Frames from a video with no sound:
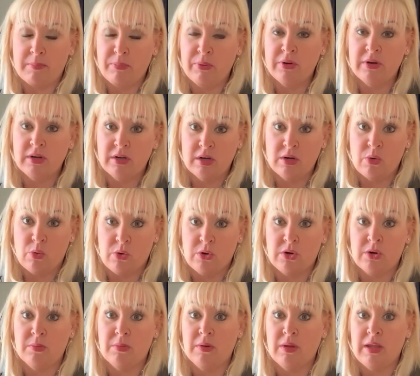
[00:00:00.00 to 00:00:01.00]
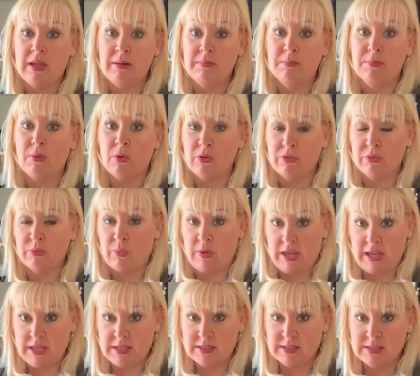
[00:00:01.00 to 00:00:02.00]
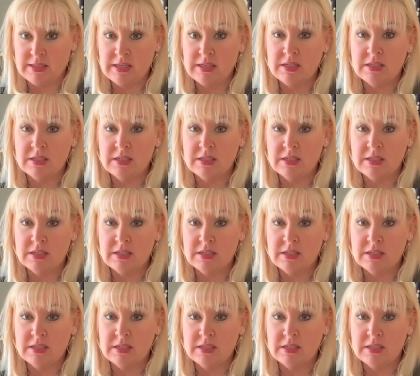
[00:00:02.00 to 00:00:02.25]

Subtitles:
put it in order in both ways.